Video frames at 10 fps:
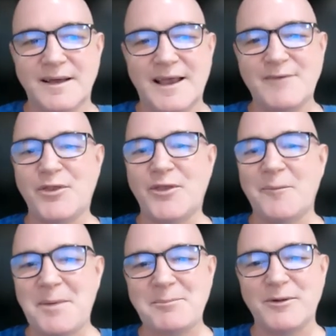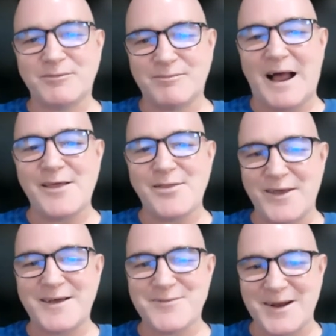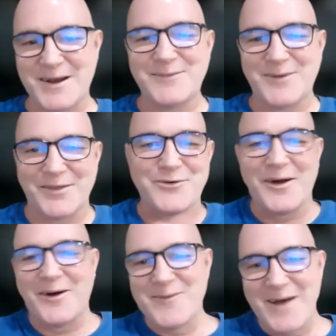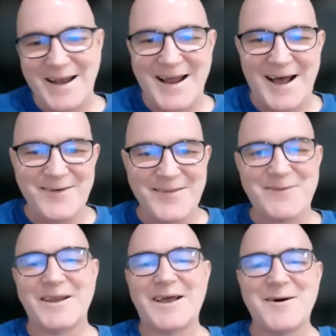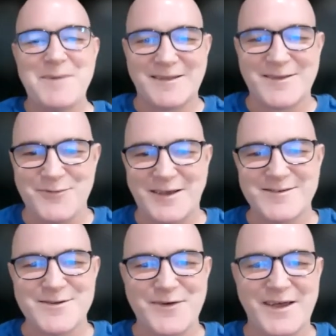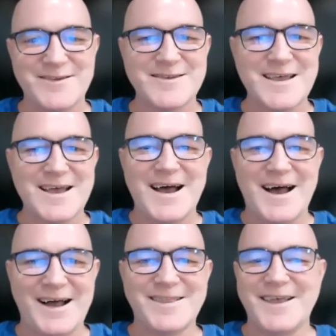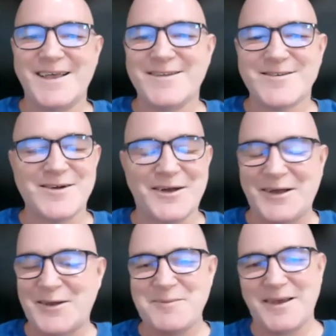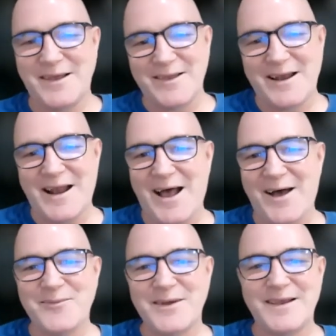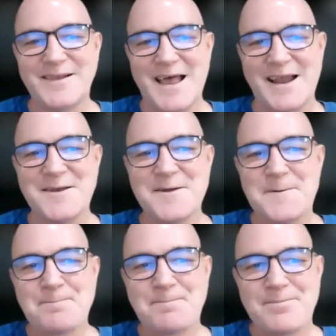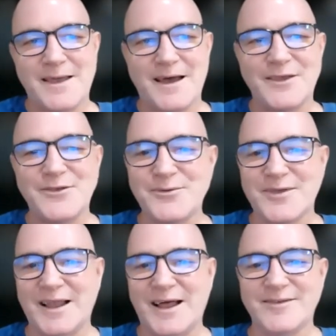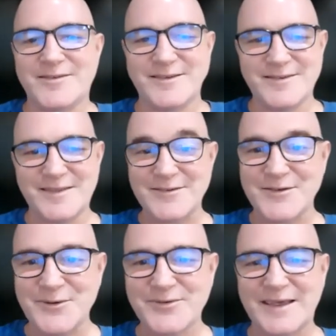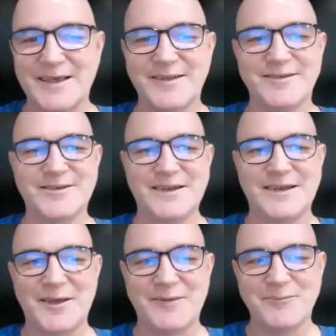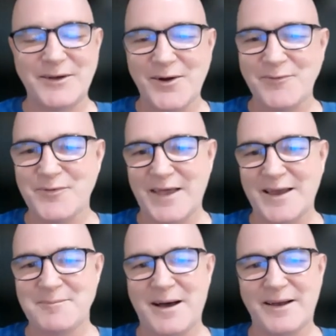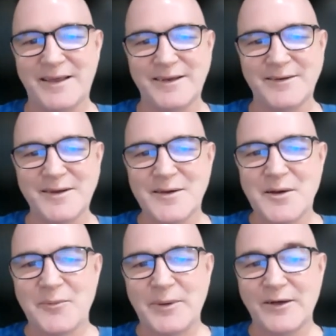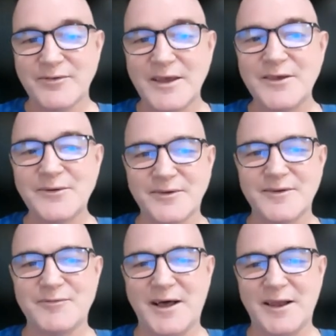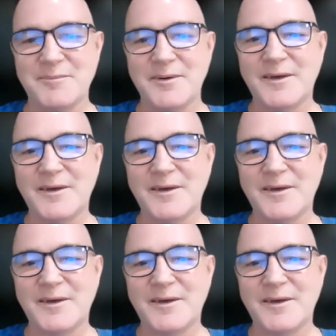even though people, I think, really want to throw it away now and they want to go back to face-to-face, I think it's not going to be, and how we then utilize these new skills and we don't forget about it and we continue to develop